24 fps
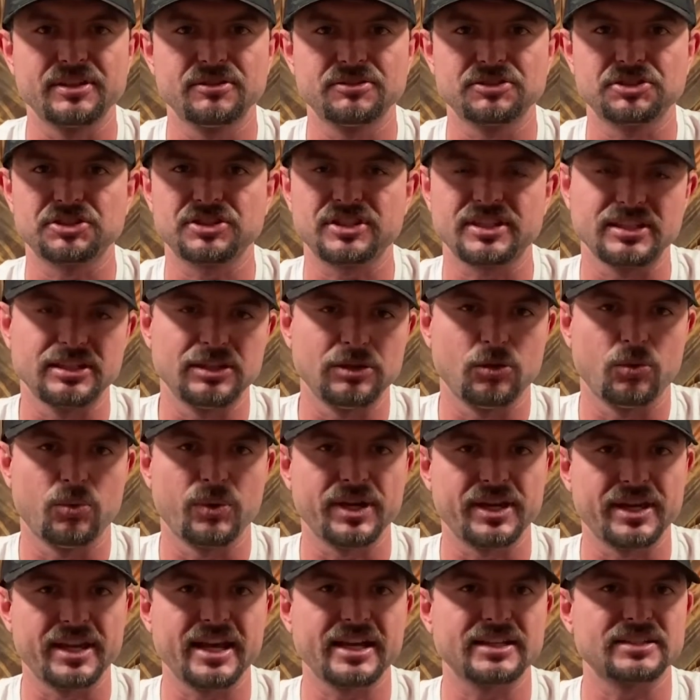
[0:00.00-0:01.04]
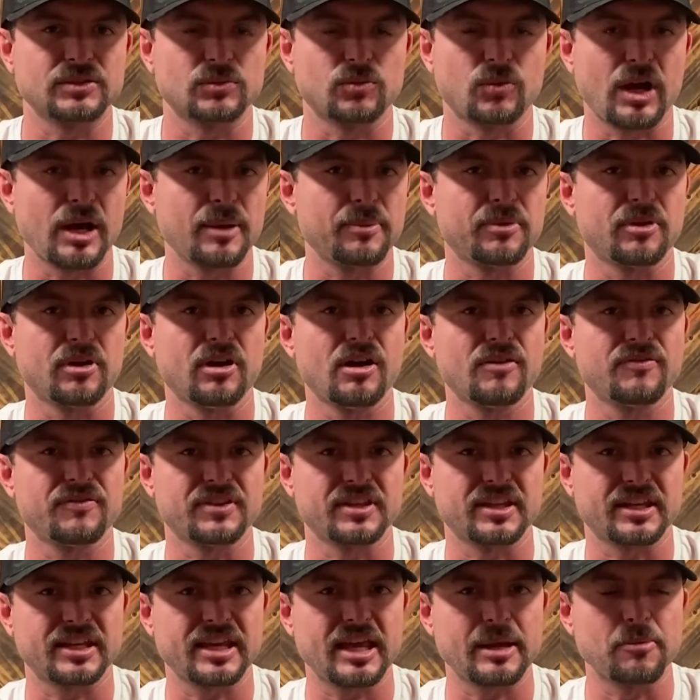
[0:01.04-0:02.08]
Just get a little Windex and wipe it off, and then
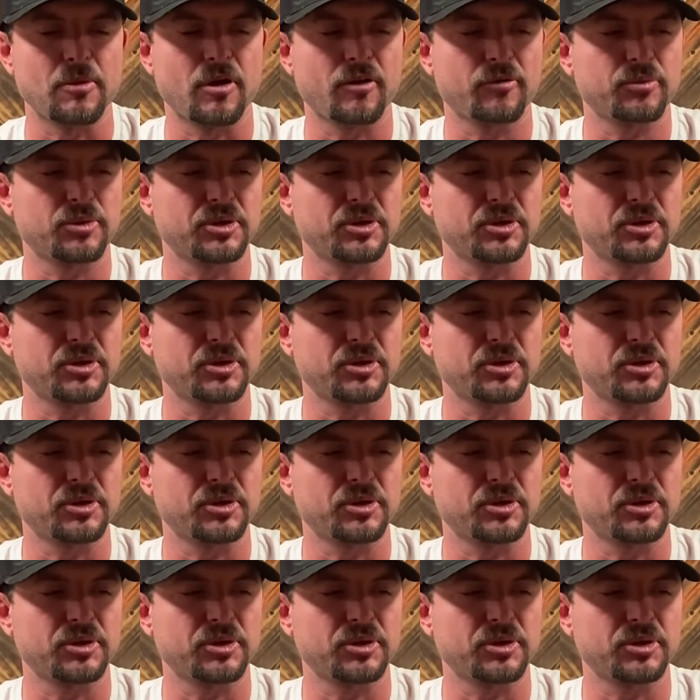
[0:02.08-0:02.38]
it came off pretty